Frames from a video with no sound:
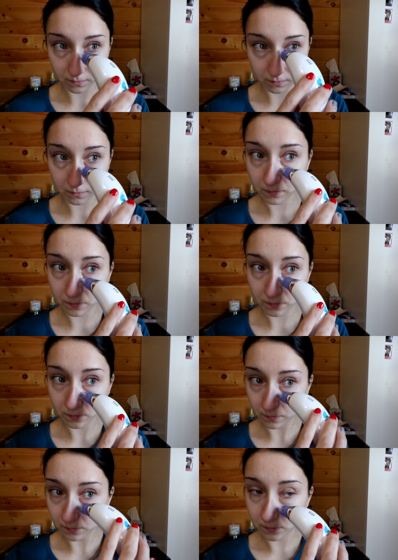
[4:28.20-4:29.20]

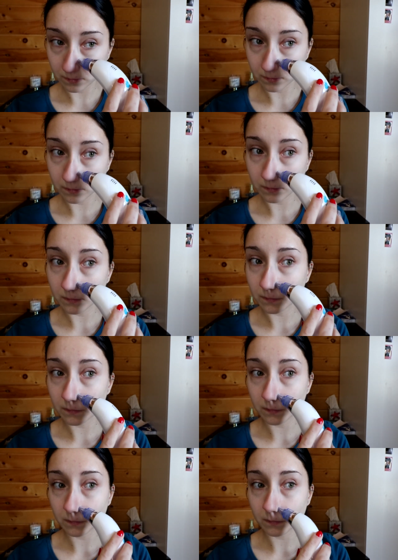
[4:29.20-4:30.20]

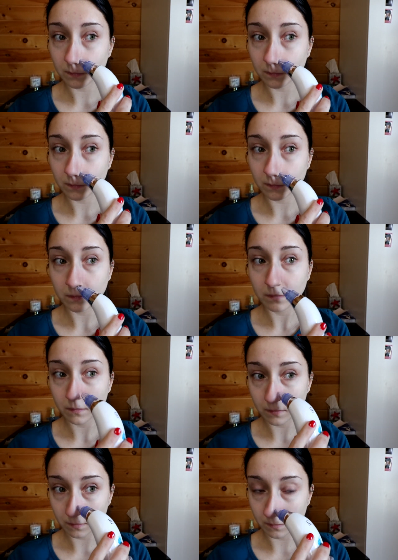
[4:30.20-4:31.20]

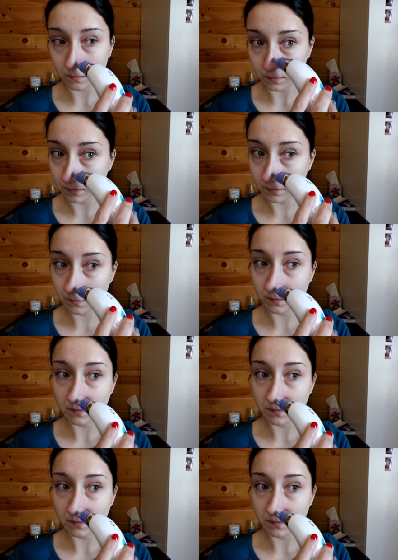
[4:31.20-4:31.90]
Nothing is said.